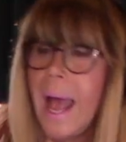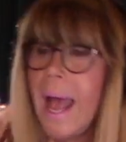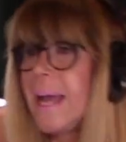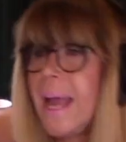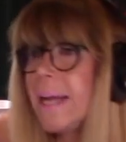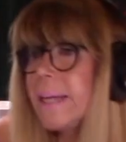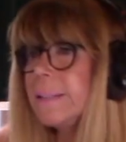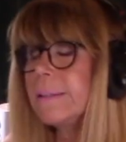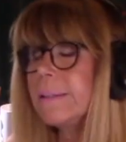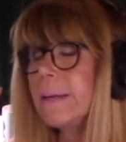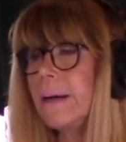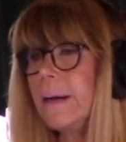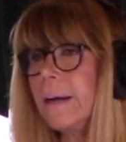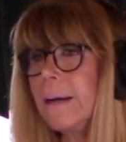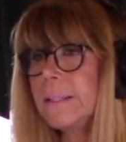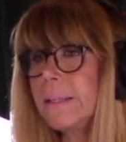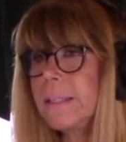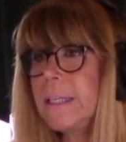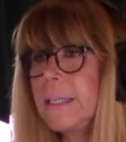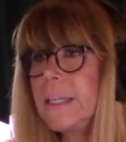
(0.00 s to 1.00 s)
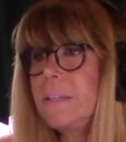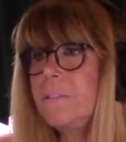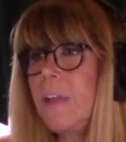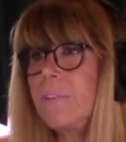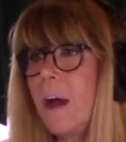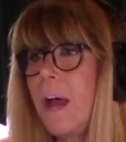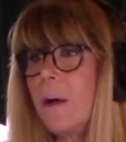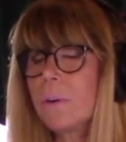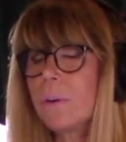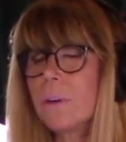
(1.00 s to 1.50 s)
And
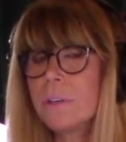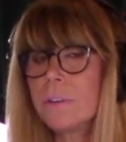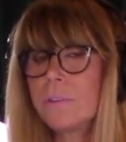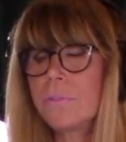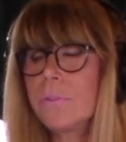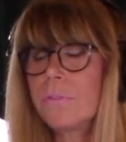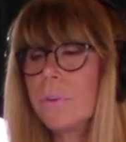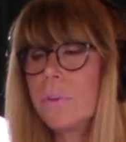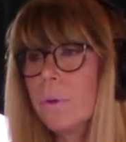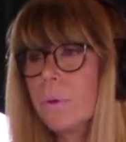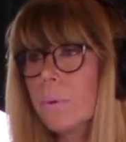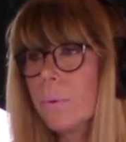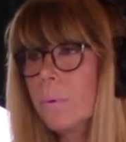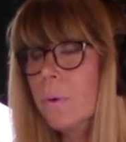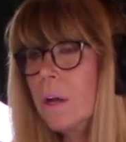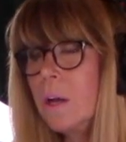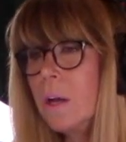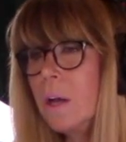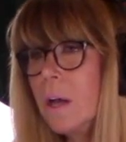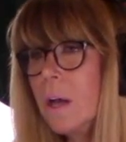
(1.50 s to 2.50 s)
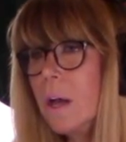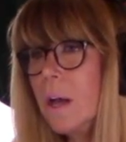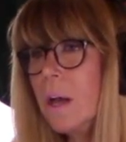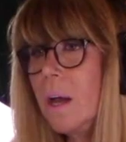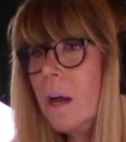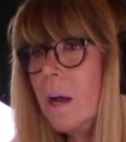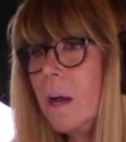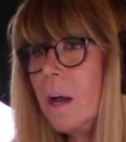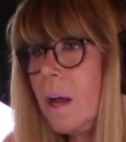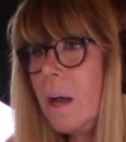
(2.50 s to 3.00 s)
he's now going to sue,
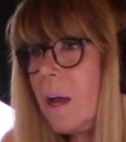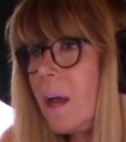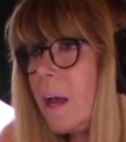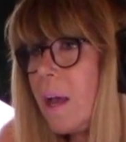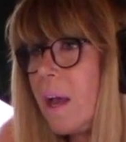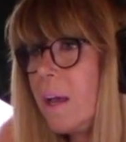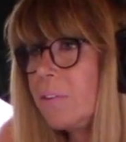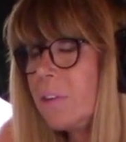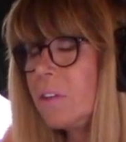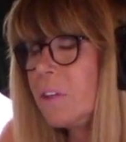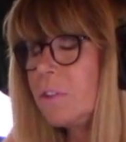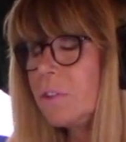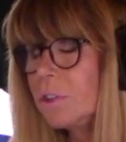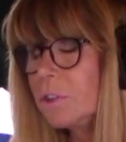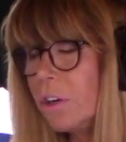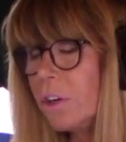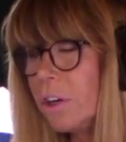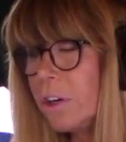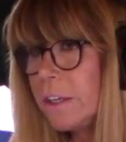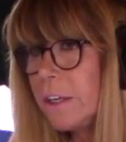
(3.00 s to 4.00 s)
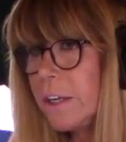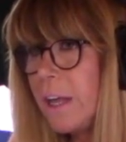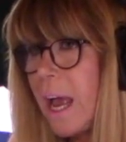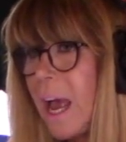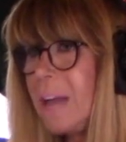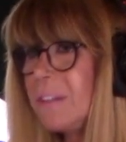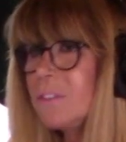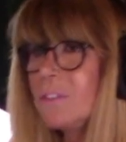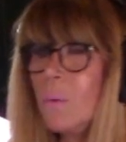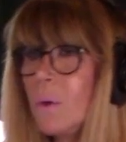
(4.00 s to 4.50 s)
as he should.
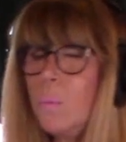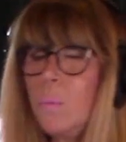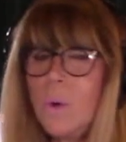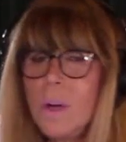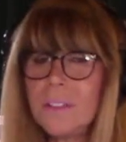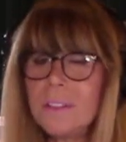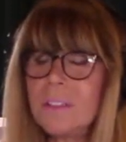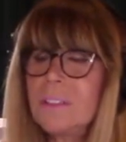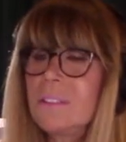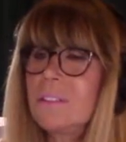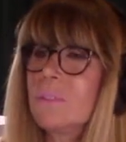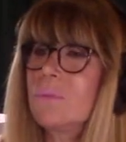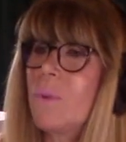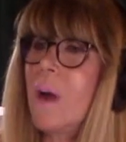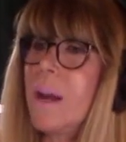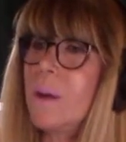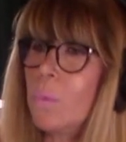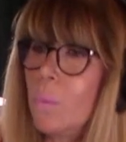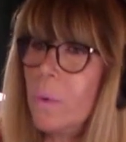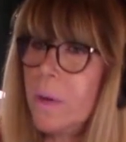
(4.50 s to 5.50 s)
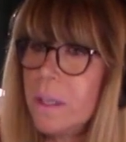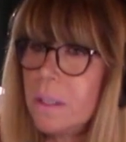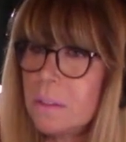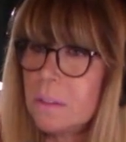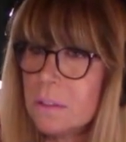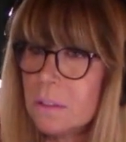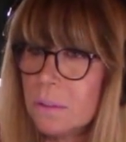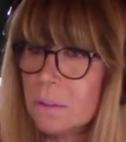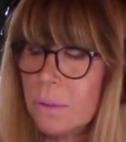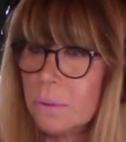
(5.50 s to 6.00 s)
And so what does the right
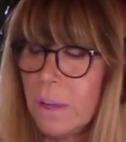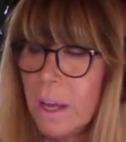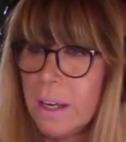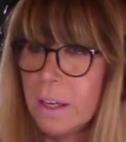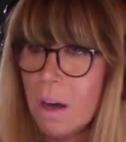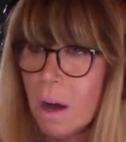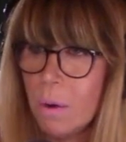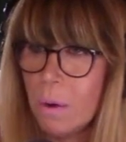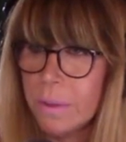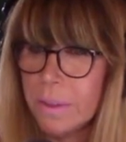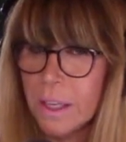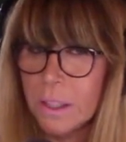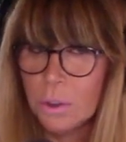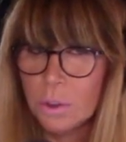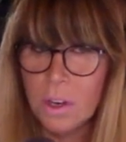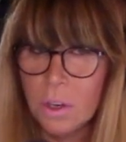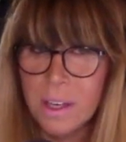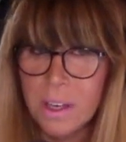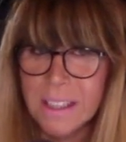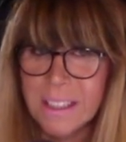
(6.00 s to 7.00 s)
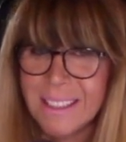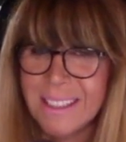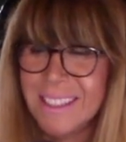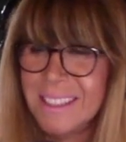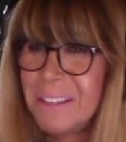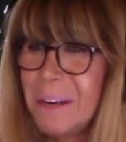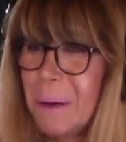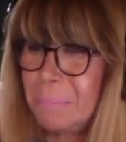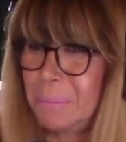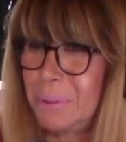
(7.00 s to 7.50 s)
wing do? They go and they try and
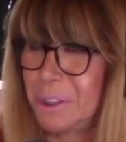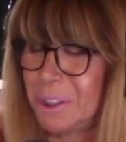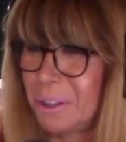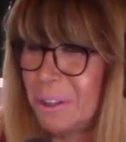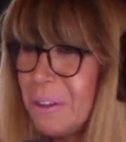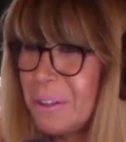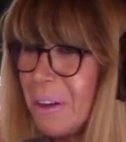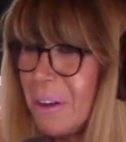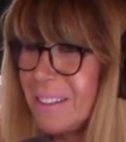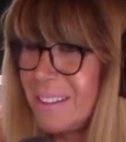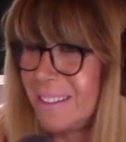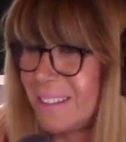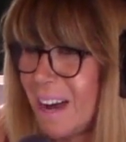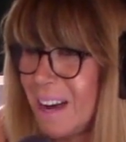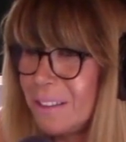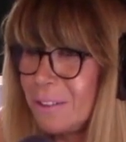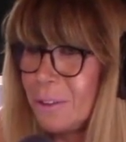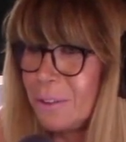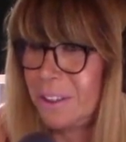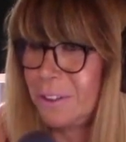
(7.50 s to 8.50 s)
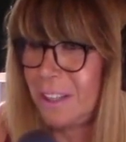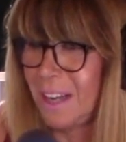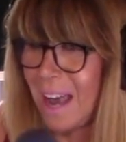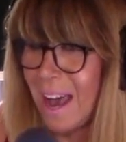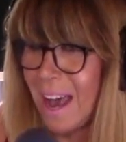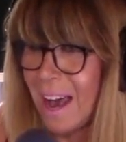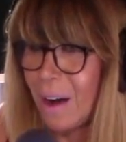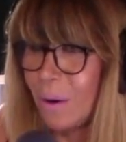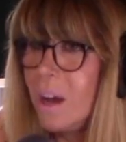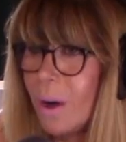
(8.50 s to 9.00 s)
dig up dirt on Dr.
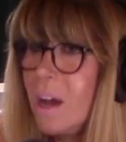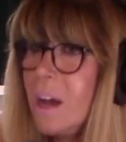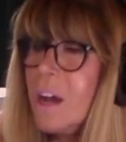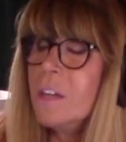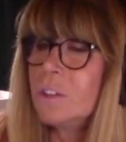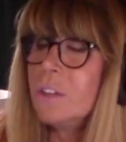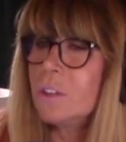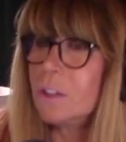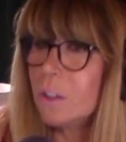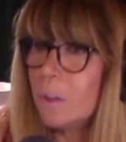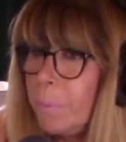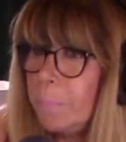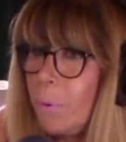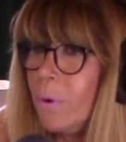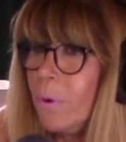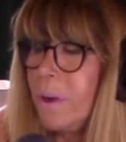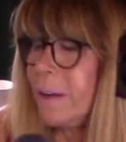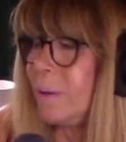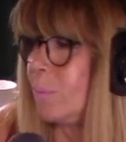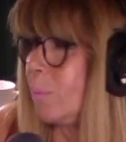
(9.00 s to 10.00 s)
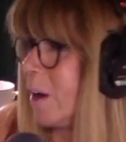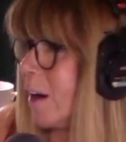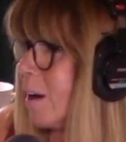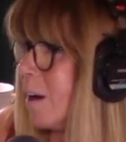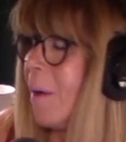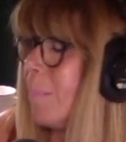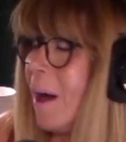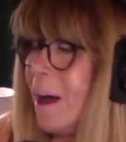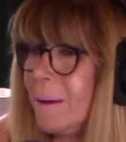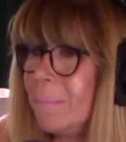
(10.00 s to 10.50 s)
Dow to the point
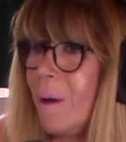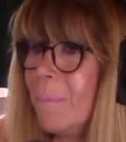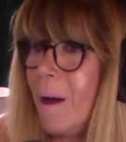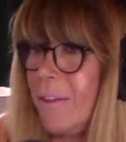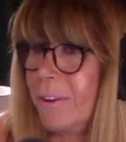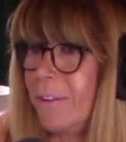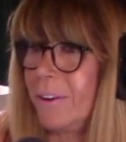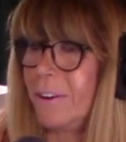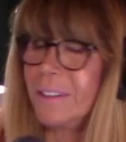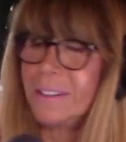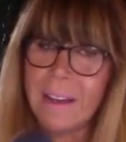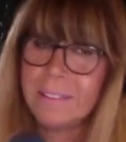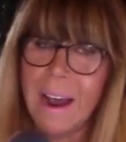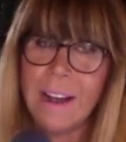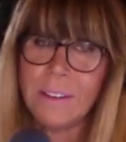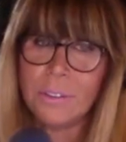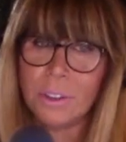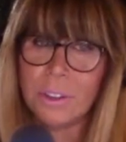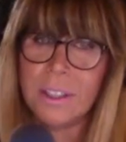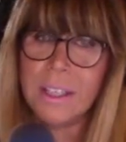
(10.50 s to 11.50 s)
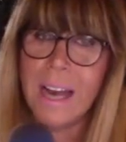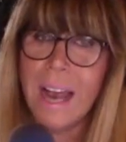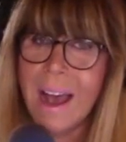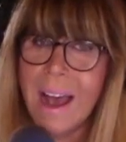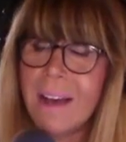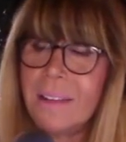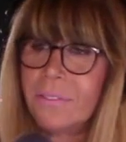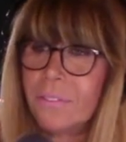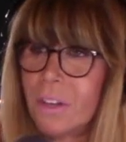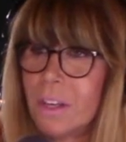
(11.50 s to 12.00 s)
where my mother is actually
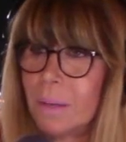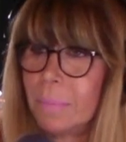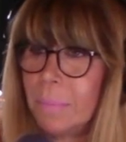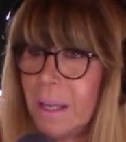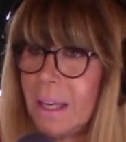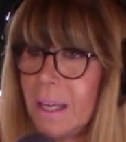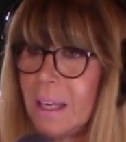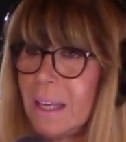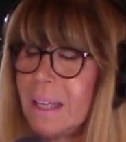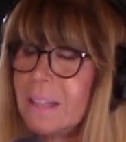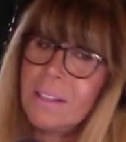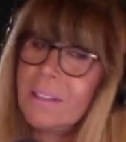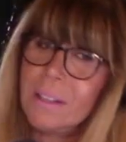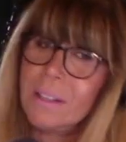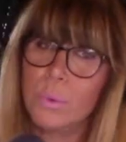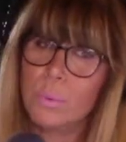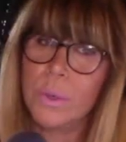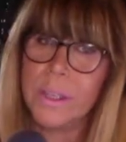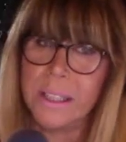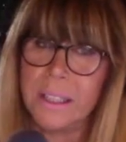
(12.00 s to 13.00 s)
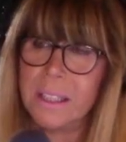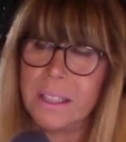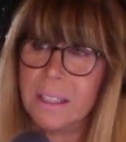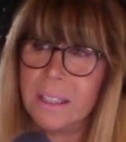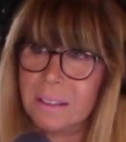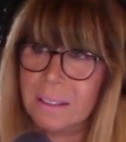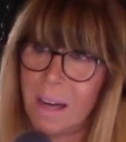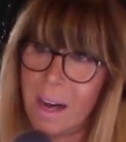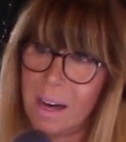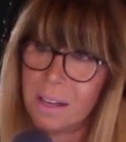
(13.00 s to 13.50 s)
asking me, is he
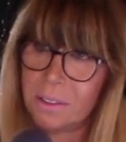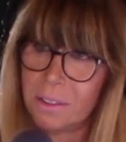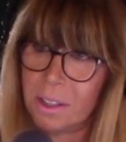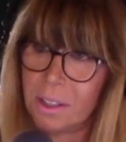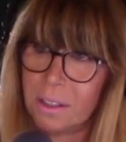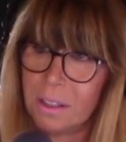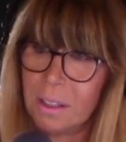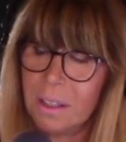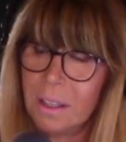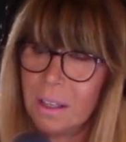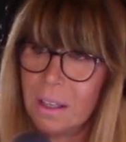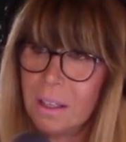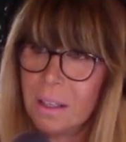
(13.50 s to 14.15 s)
really a doctor?